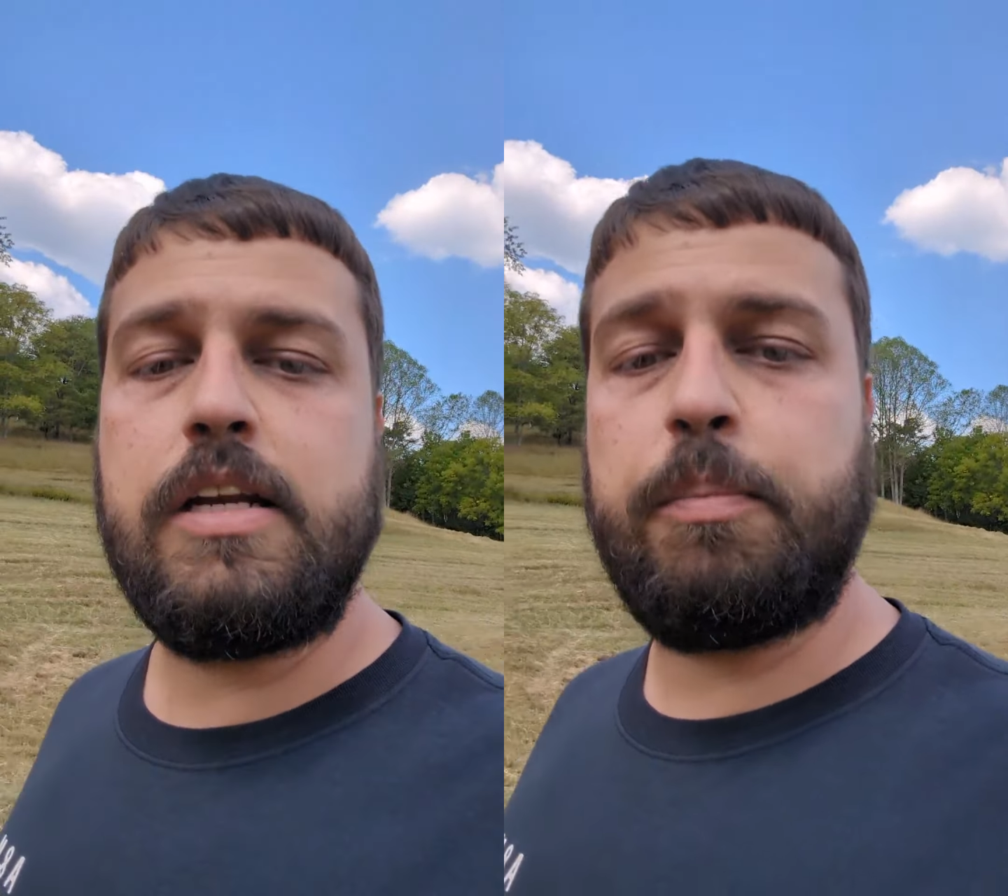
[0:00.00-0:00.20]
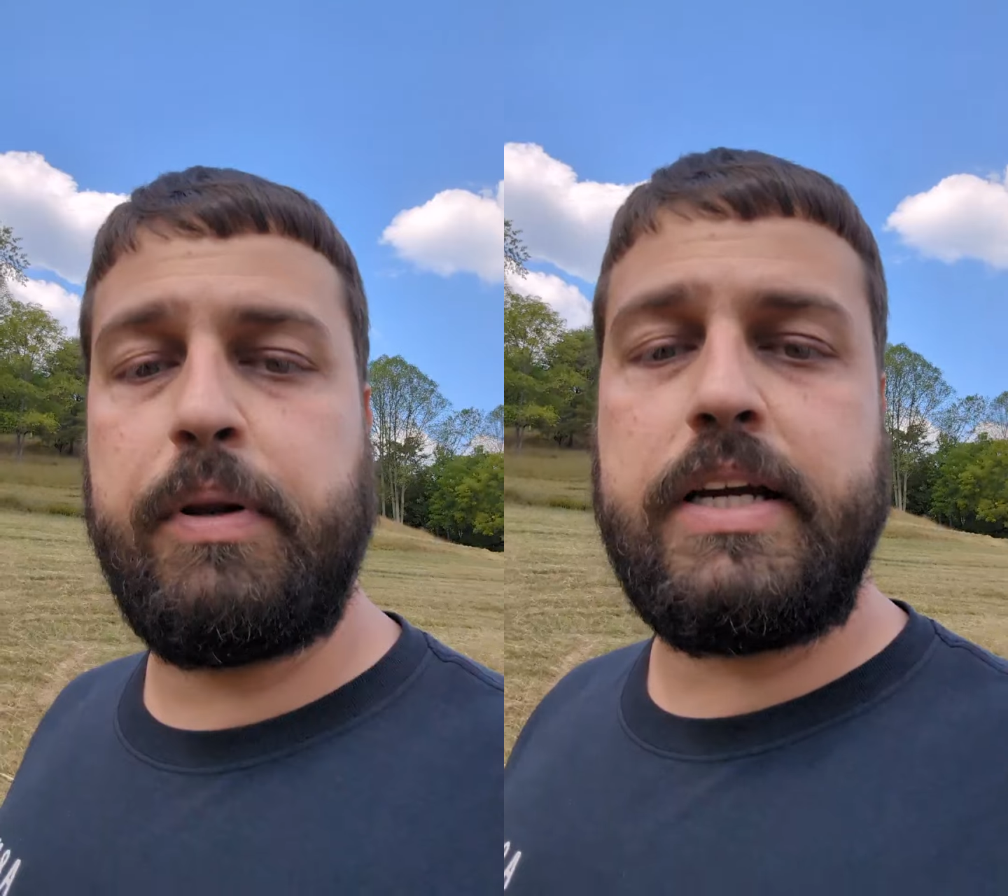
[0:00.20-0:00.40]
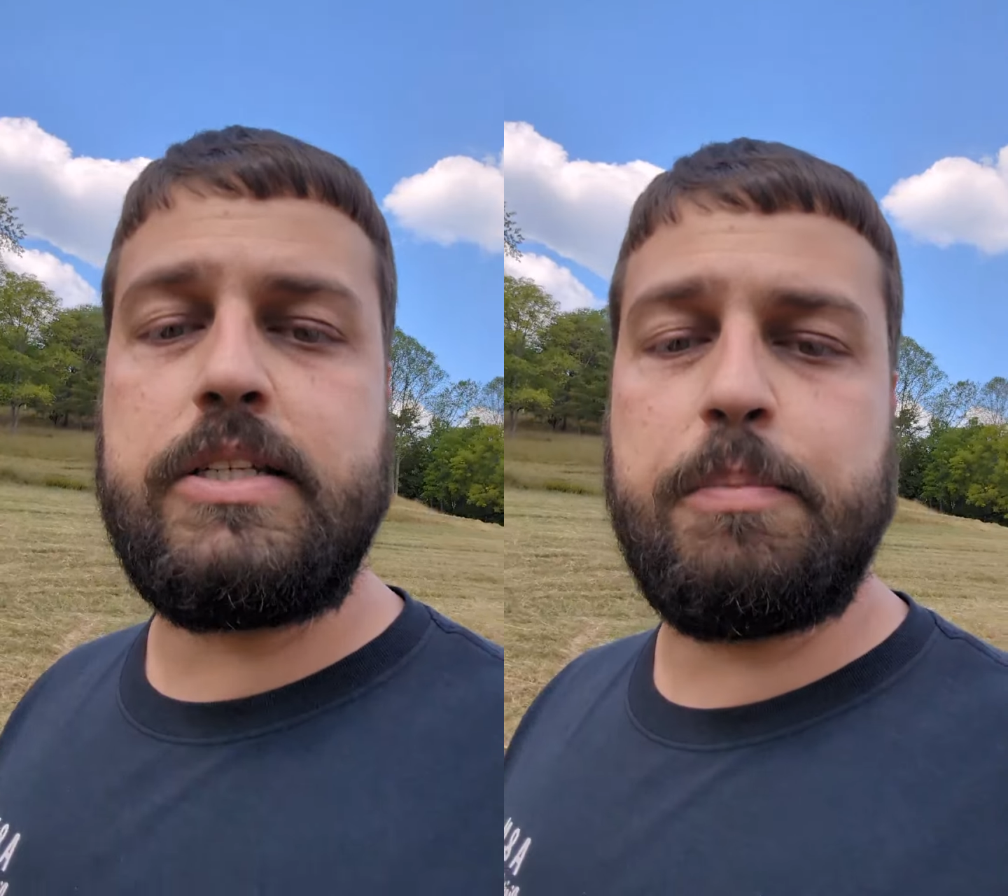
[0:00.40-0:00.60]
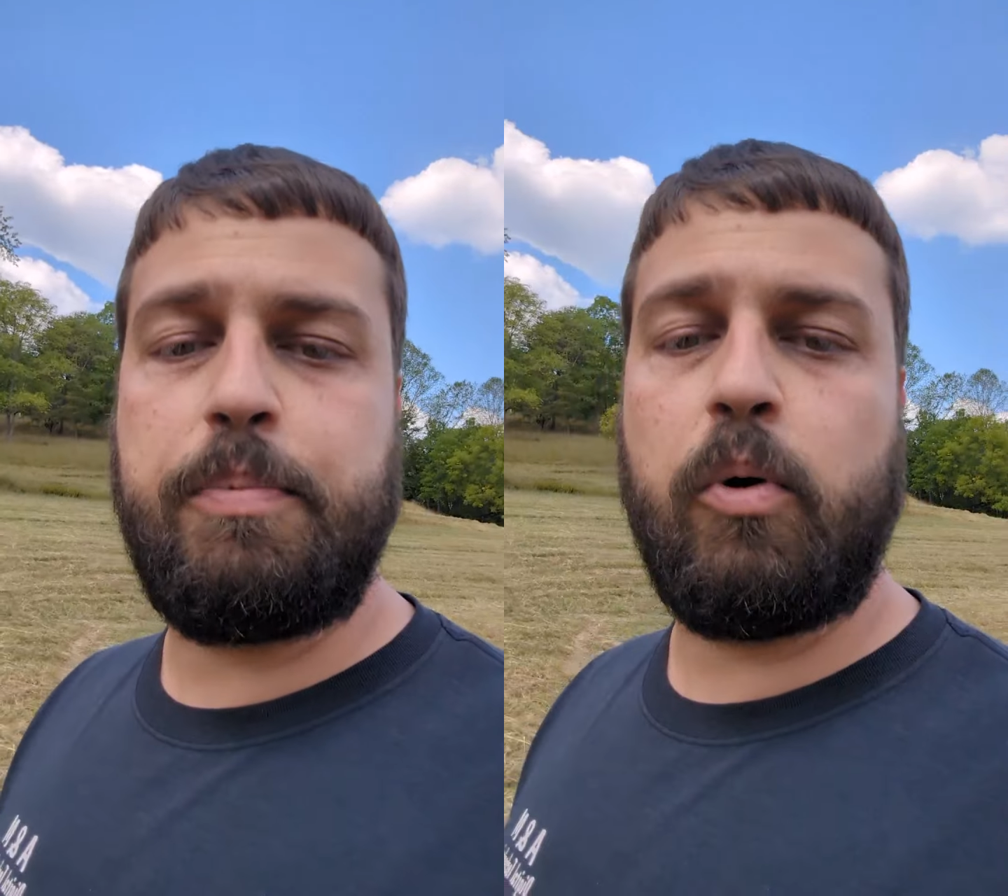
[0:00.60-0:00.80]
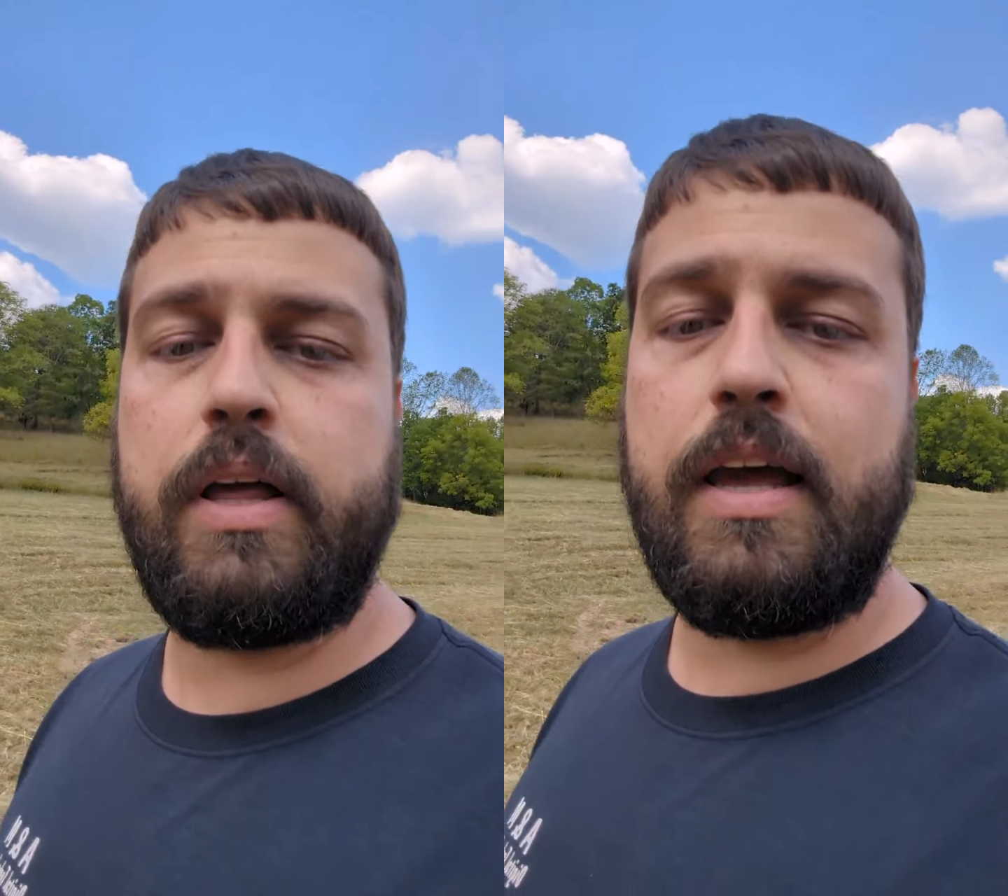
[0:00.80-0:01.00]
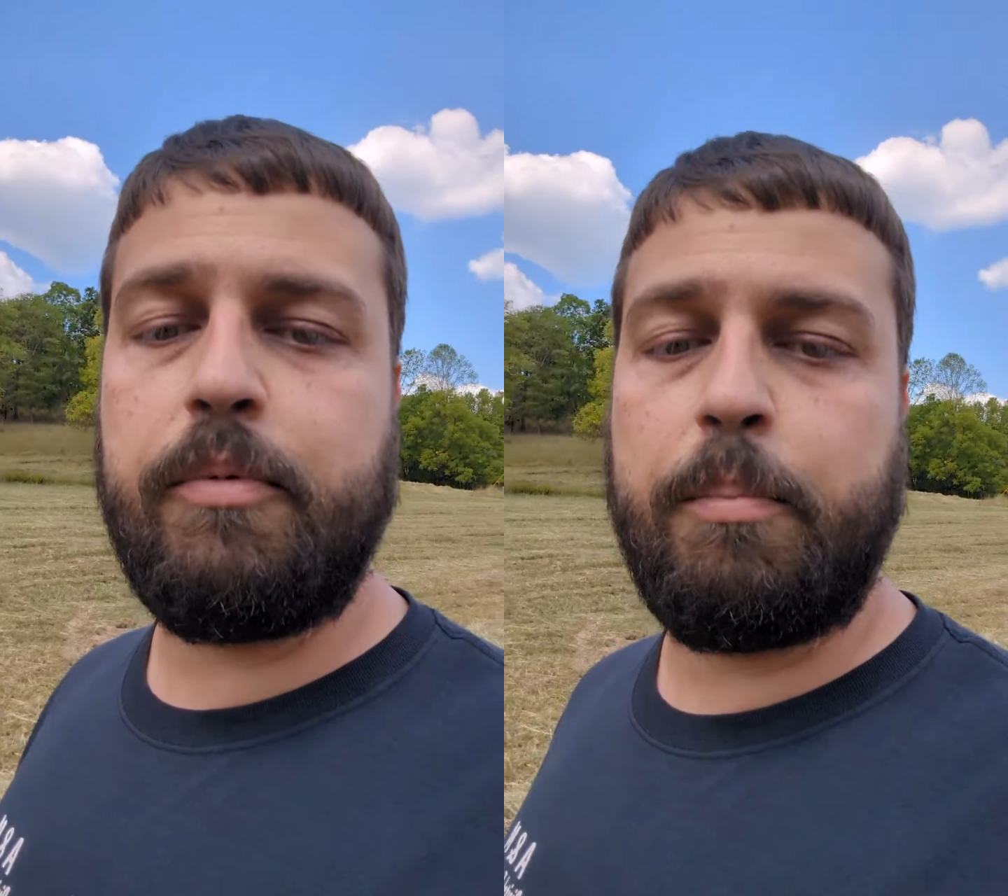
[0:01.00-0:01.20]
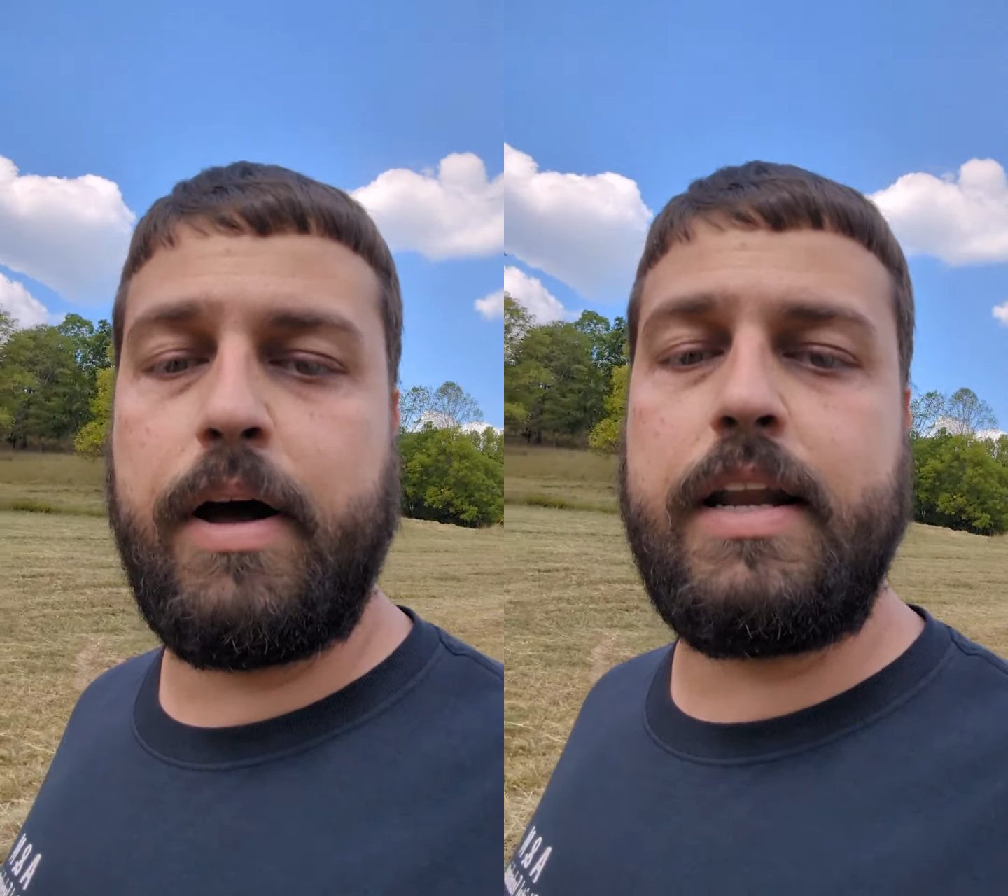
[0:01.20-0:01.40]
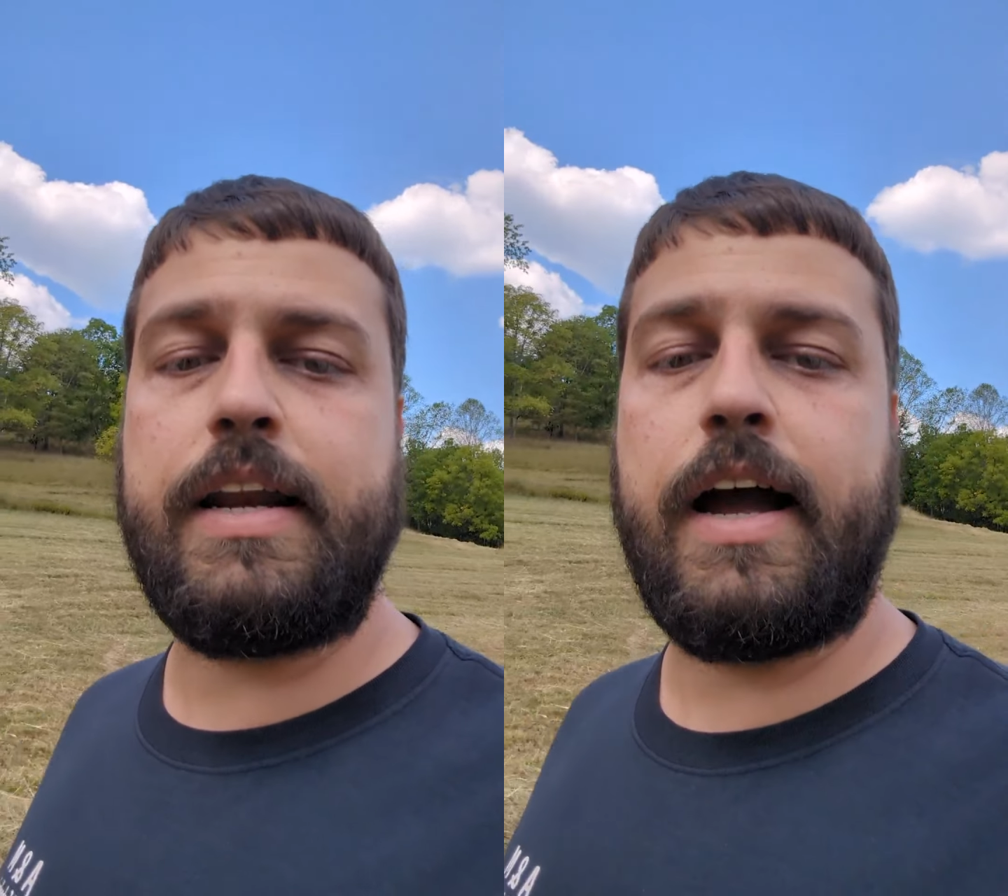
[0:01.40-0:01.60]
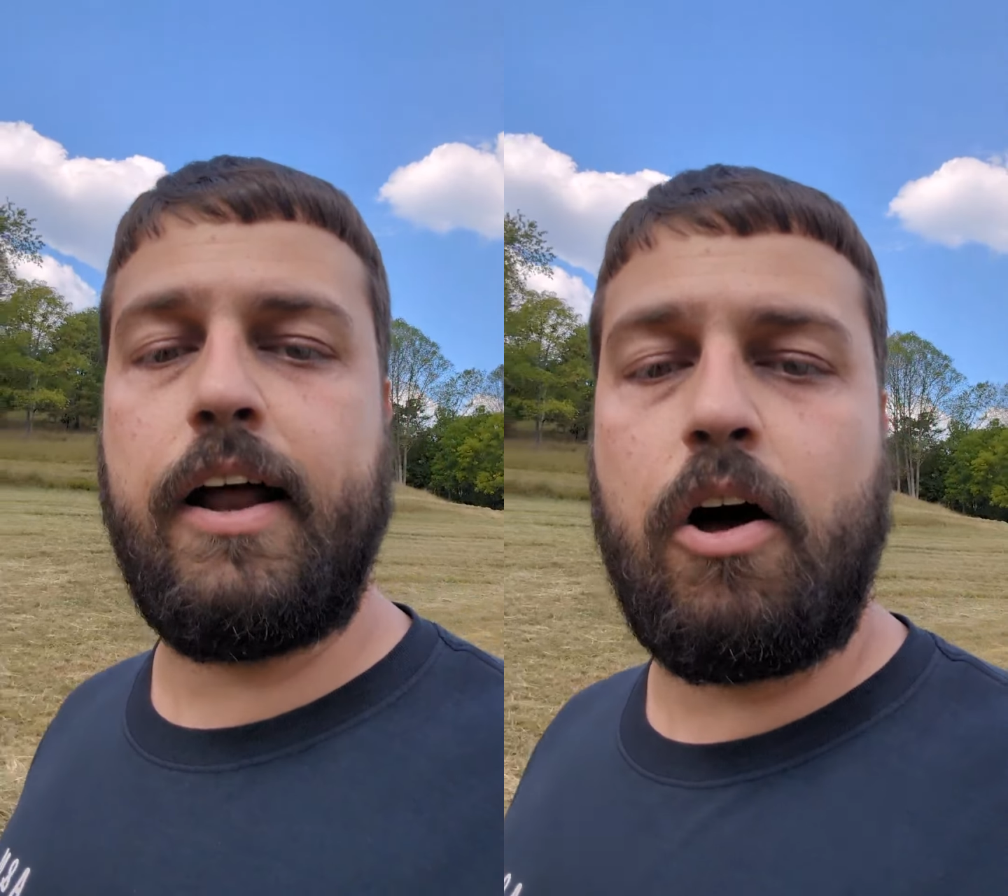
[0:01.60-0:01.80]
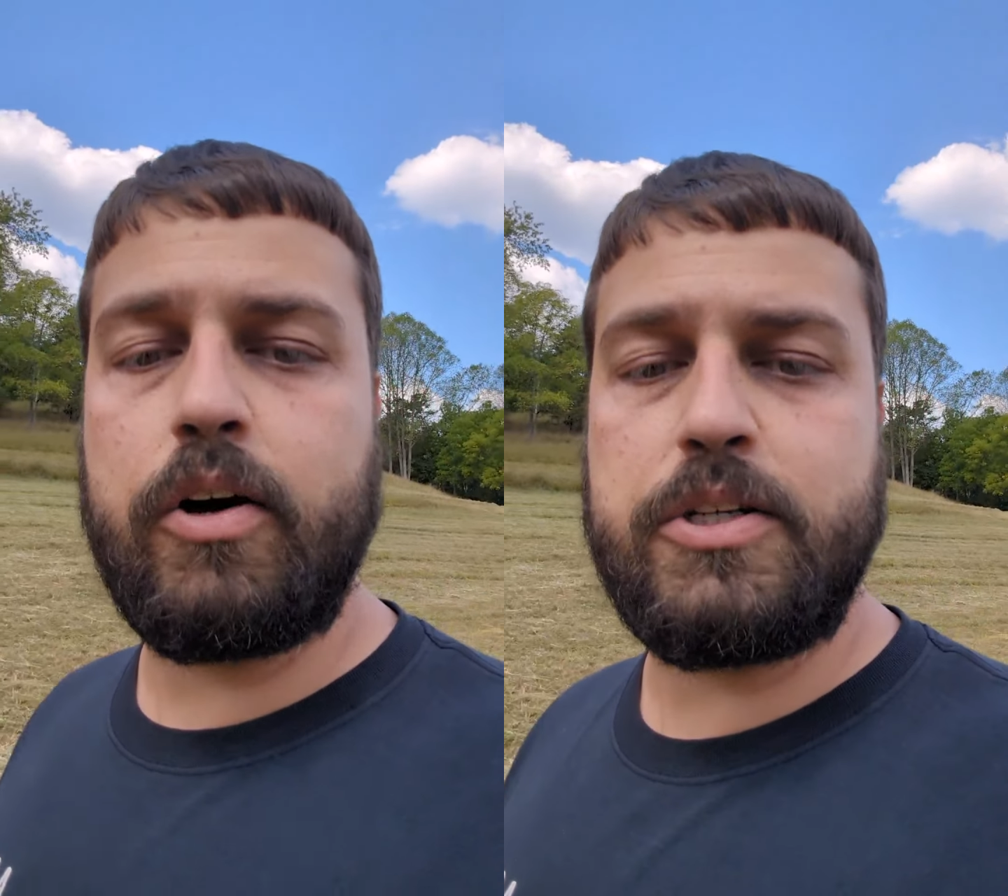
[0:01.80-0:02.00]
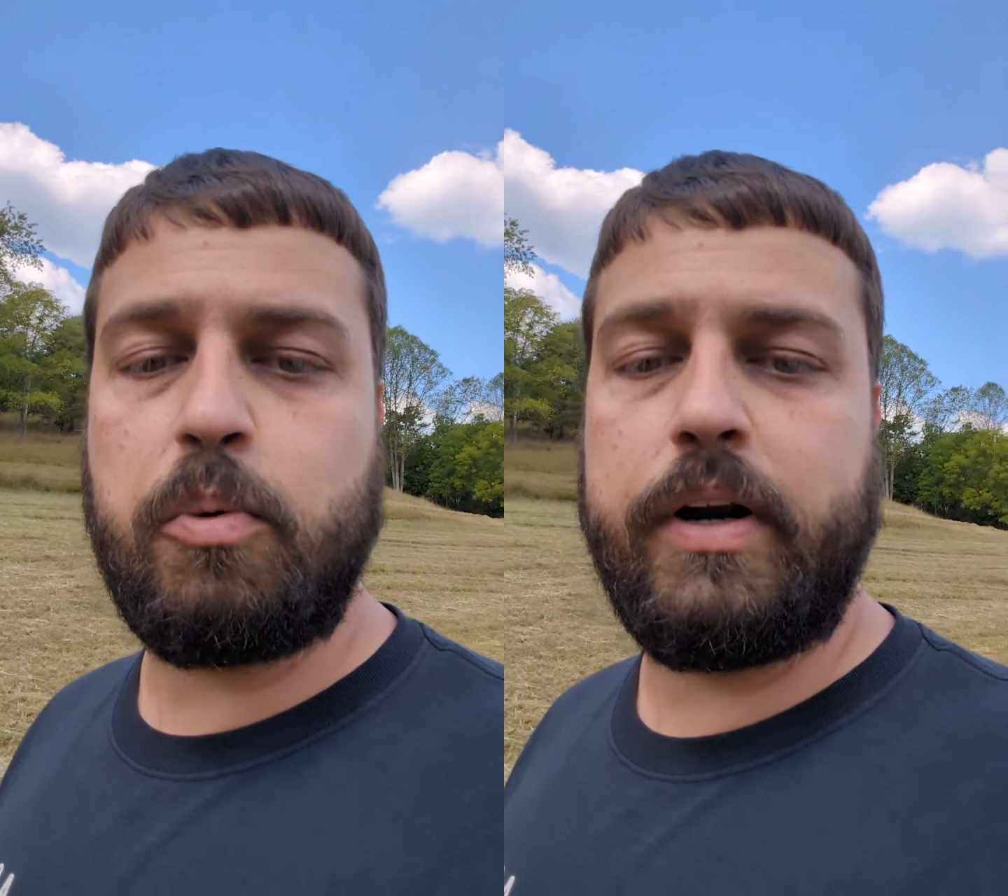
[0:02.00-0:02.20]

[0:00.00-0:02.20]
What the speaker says: to please support him on Monday night, August